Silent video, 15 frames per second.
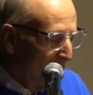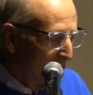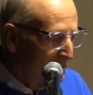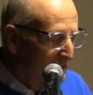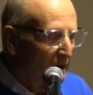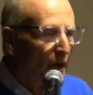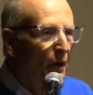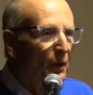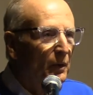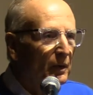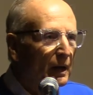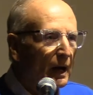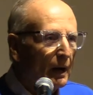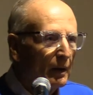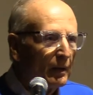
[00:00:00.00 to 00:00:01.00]
So
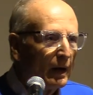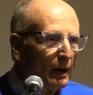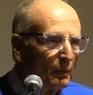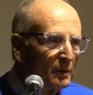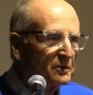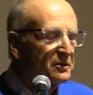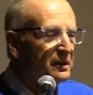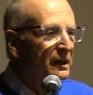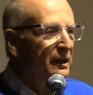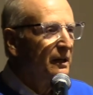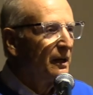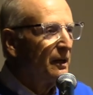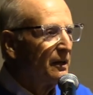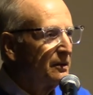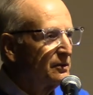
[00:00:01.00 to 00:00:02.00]
that, that was the uh,